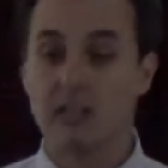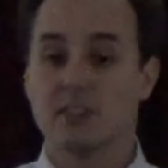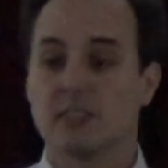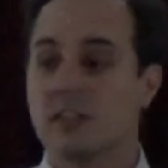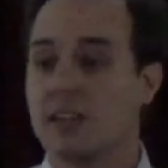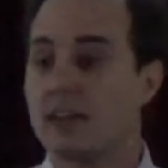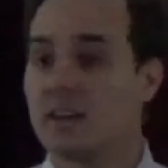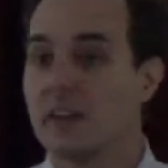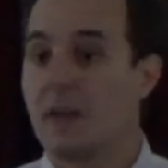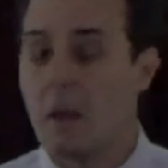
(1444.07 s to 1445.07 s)
their sin.
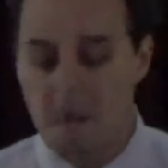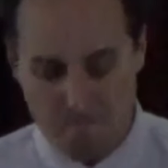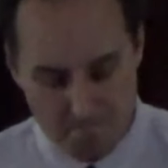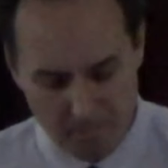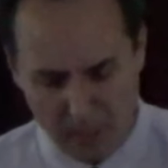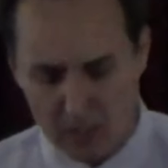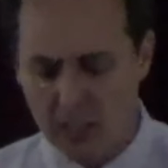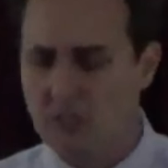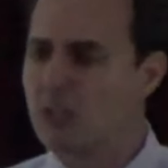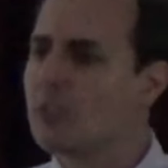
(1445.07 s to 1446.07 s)

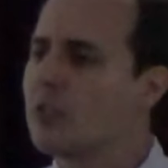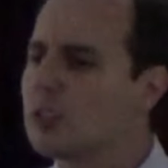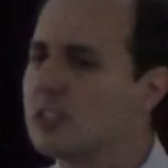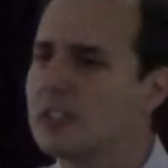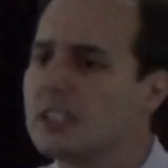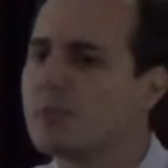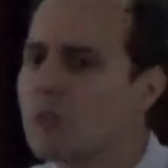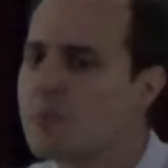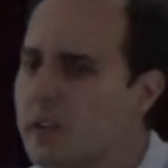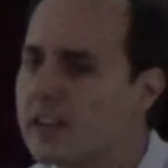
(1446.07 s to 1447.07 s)
So the Lord's looking for
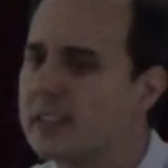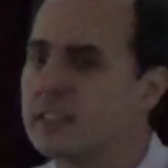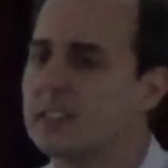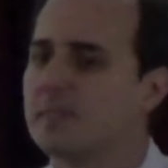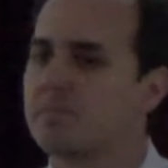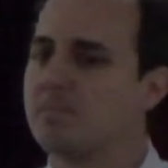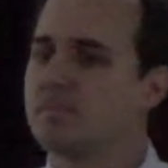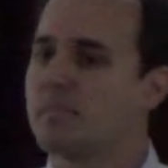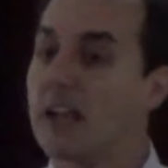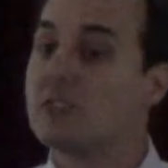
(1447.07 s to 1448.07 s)
repentance.
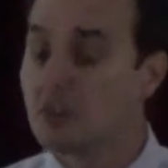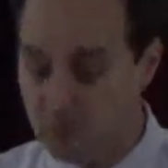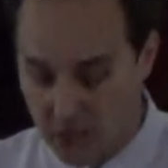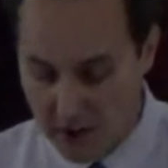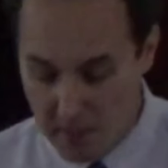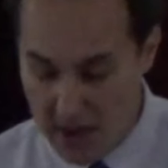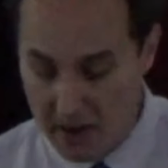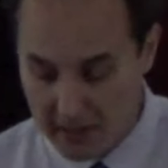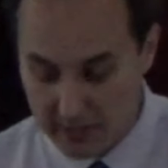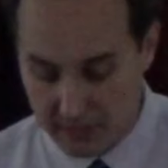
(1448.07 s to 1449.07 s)
And so
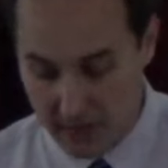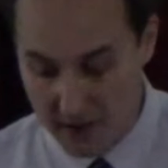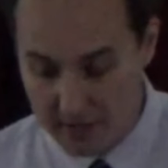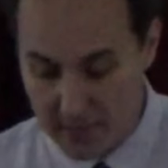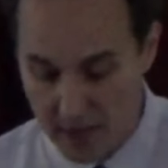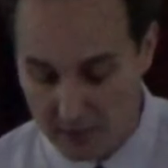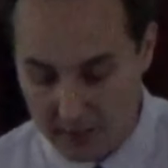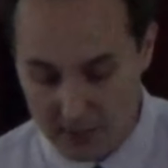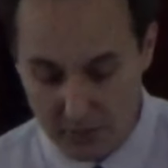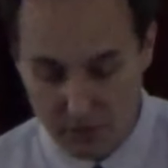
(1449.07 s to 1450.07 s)
Jeremiah carries out
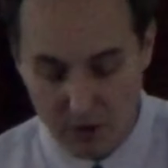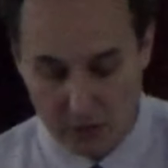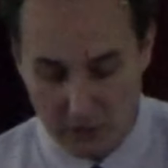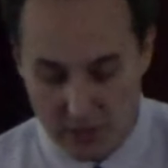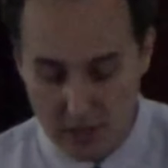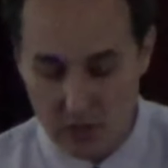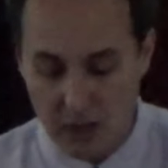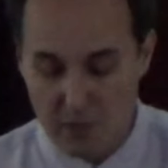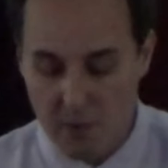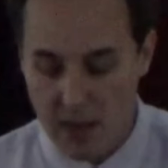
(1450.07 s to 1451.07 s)
this instruction. Then
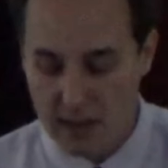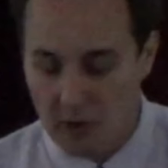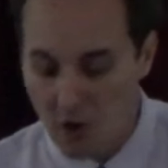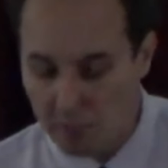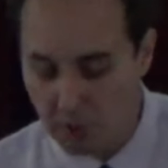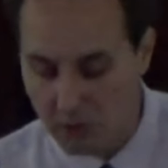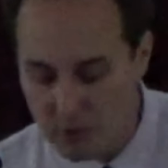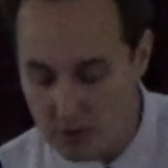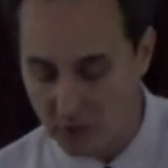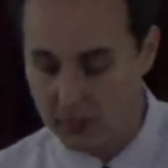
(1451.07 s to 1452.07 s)
Jeremiah called
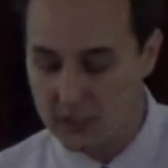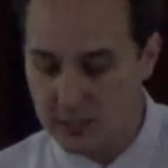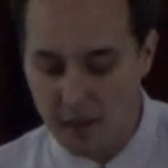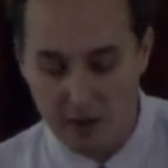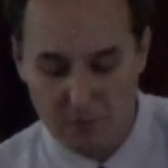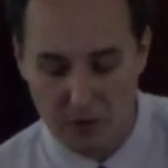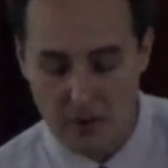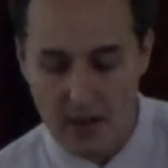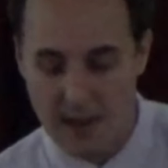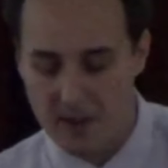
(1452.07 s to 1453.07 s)
Baruch, the son of
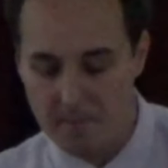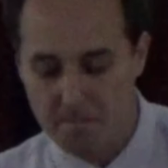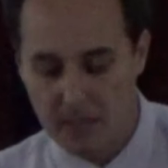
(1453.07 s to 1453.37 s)
Neriah.